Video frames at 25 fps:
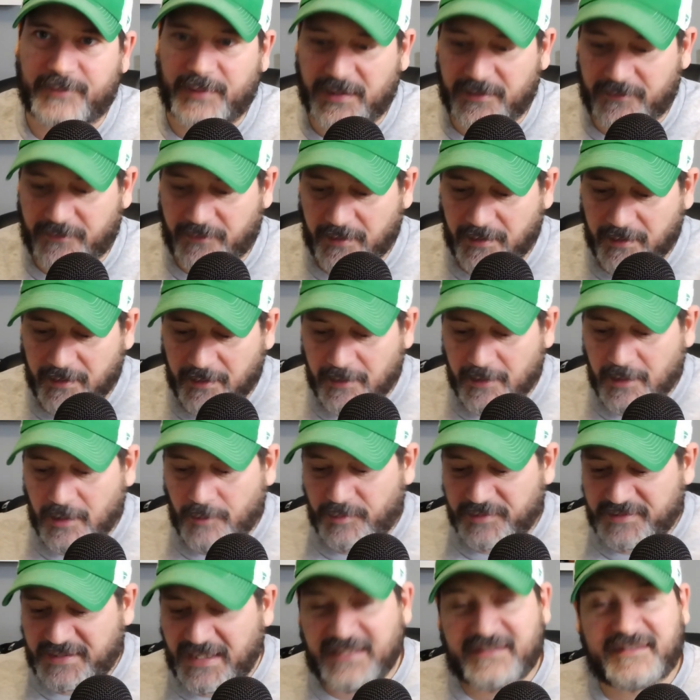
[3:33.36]
Smith.
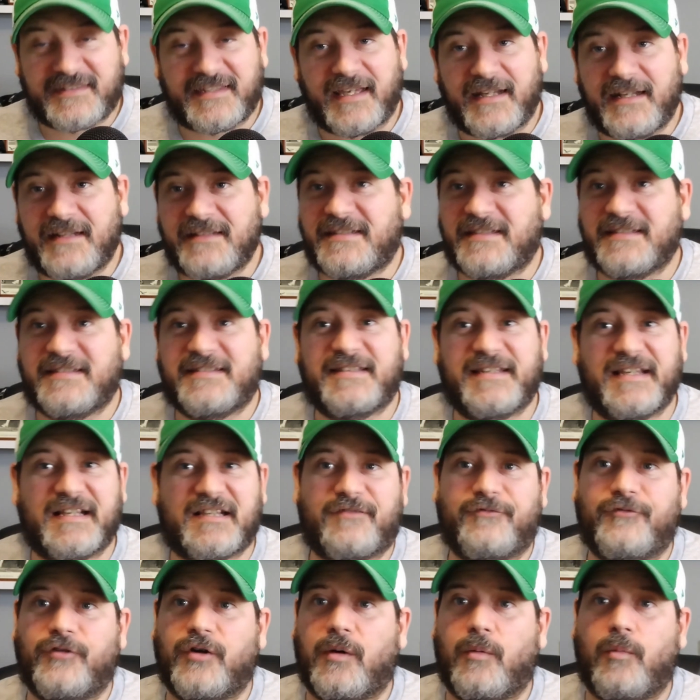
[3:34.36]
With that said, he's a
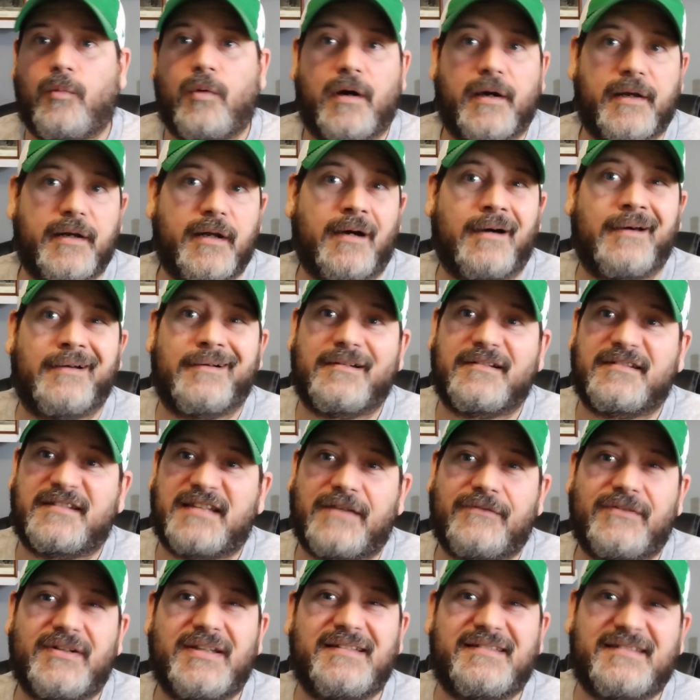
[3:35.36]
6'1",
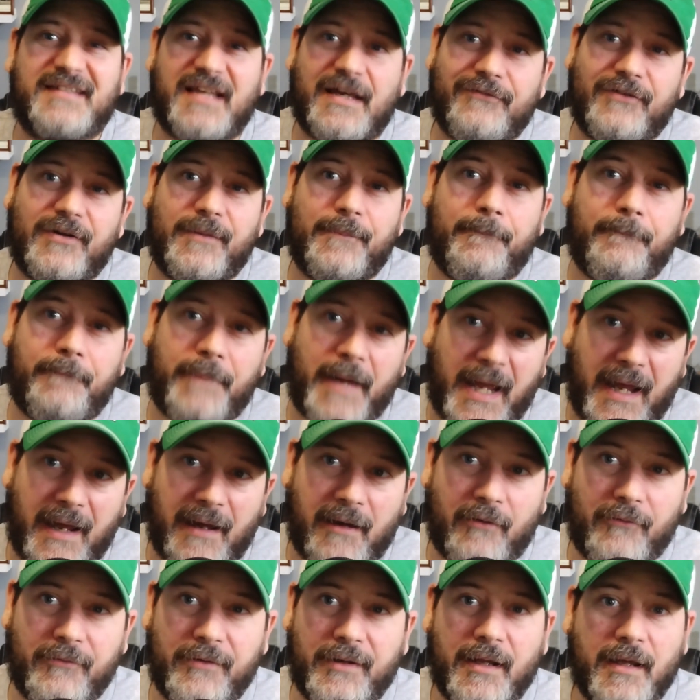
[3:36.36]

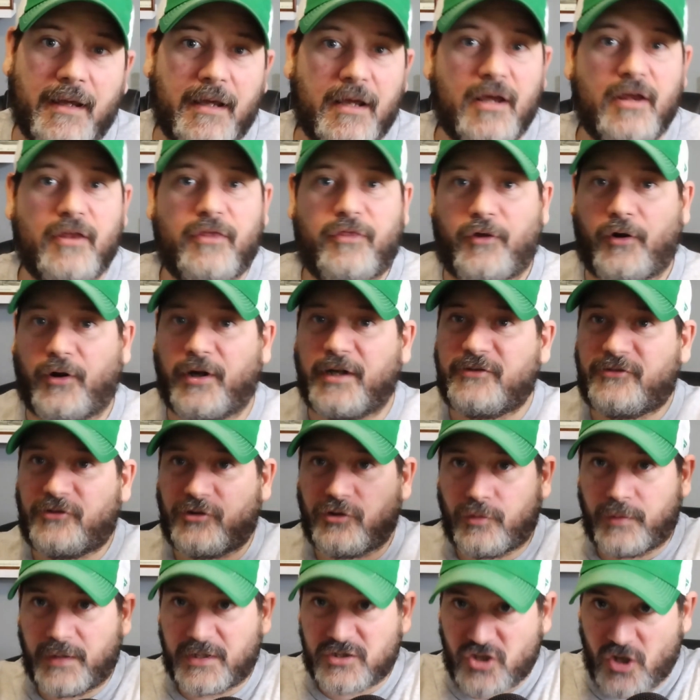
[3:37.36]
177-pound,
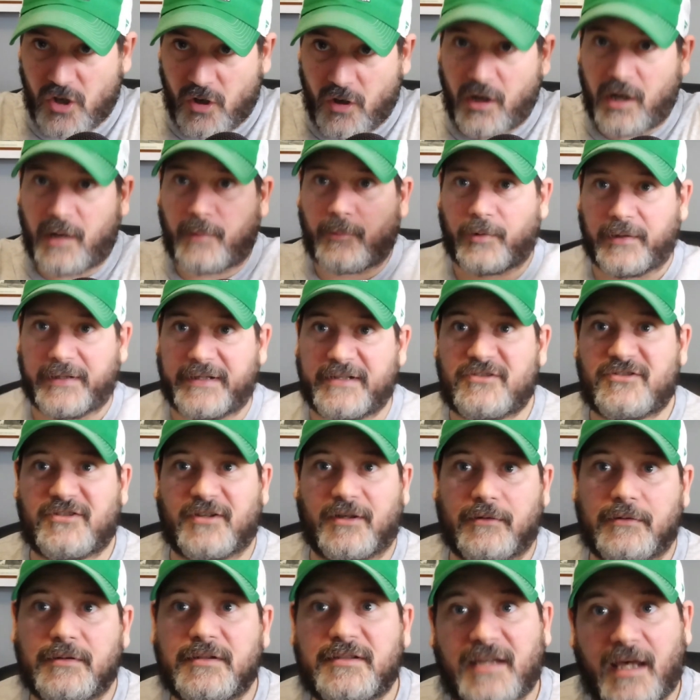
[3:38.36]
32-inch arm reach.
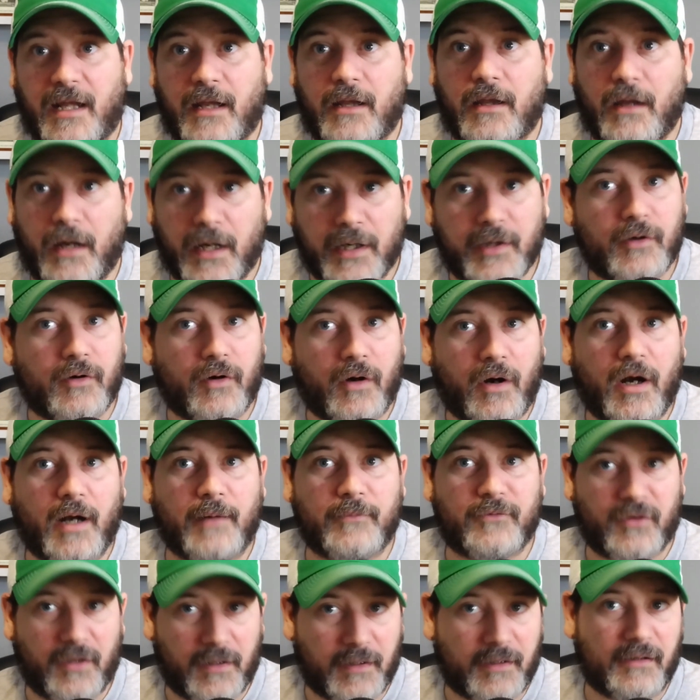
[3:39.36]
So he's got longer
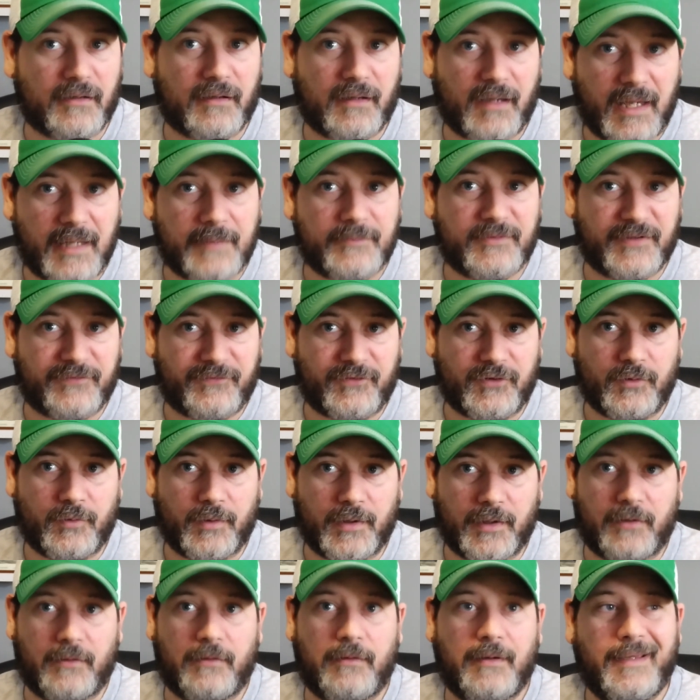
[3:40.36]
arms, longer limbs, if you
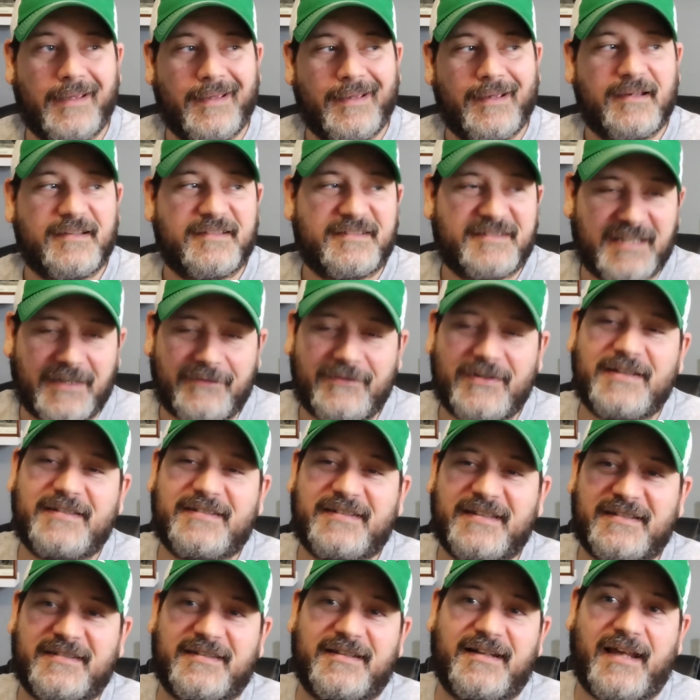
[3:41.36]
will.
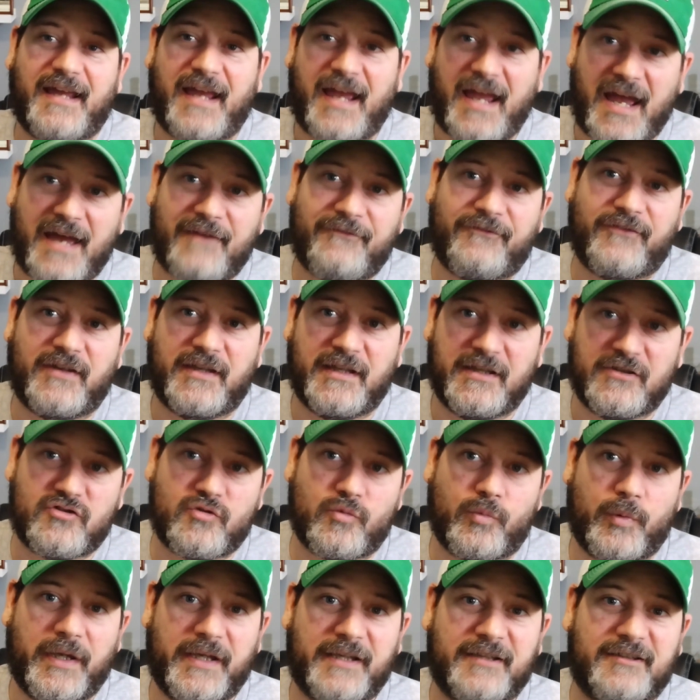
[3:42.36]

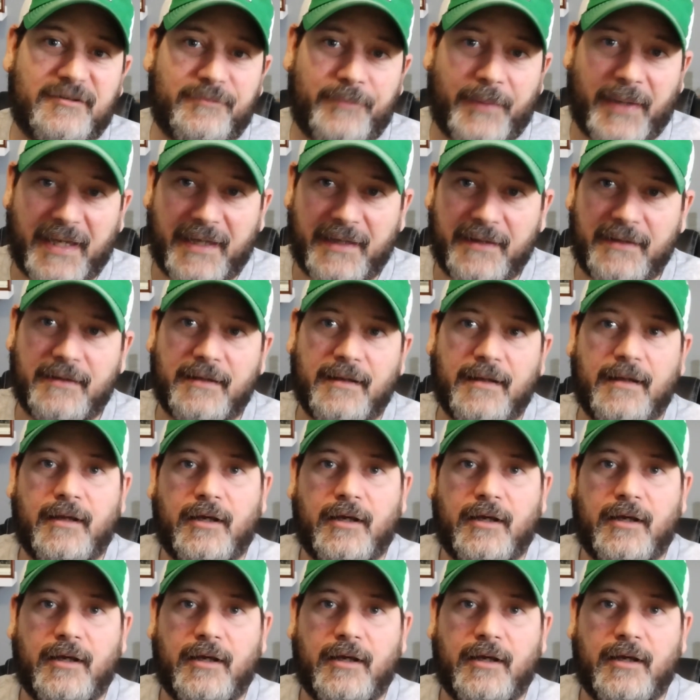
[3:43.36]
76.5-inch wingspan,